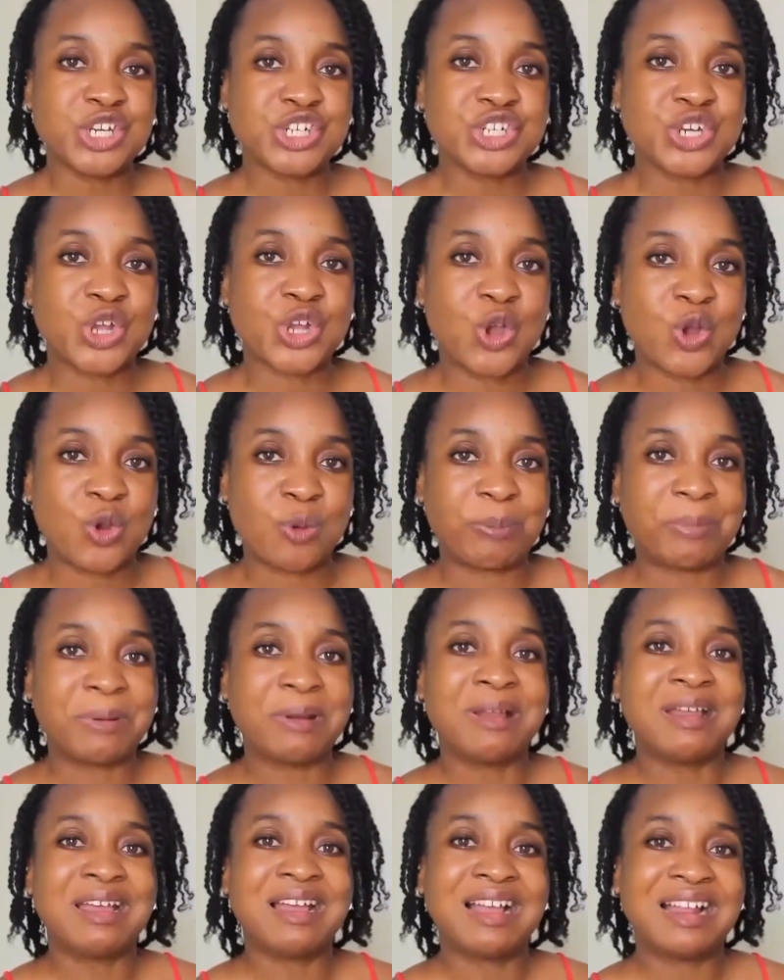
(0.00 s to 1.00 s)
Wash up,
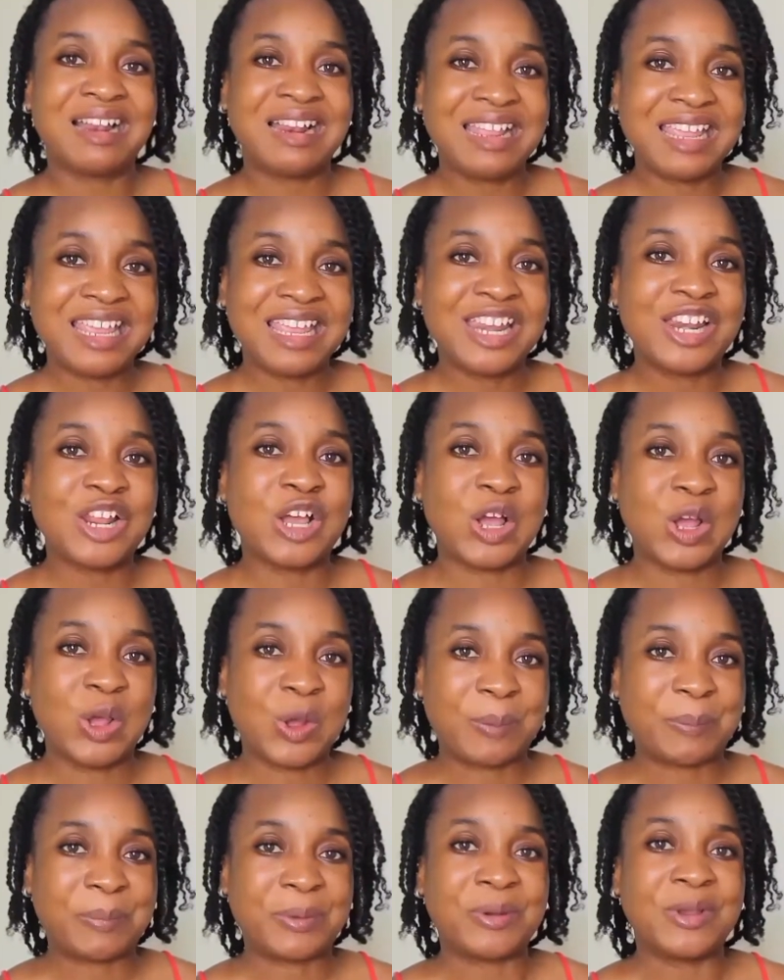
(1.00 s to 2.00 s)
clean
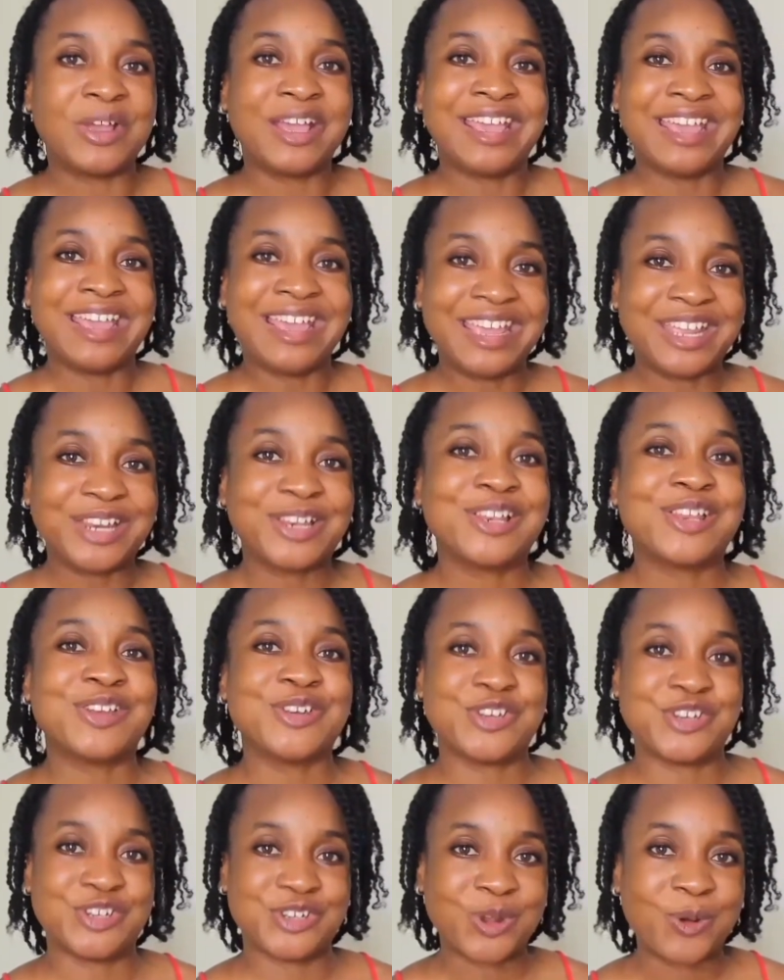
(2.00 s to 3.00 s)
up, hit
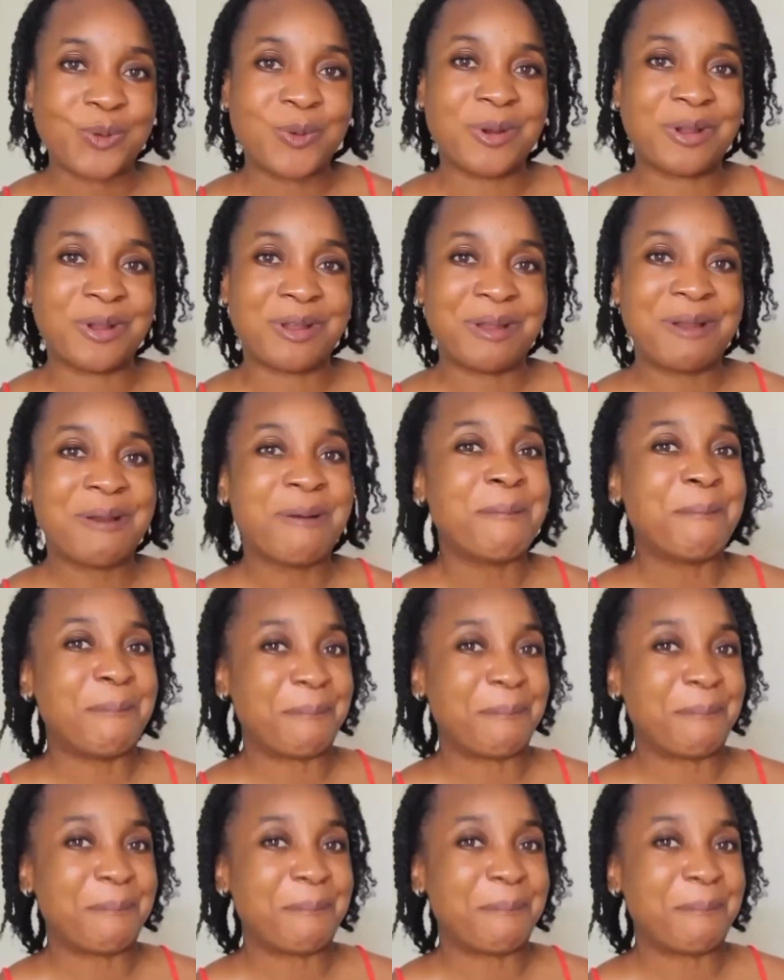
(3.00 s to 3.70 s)
the shower,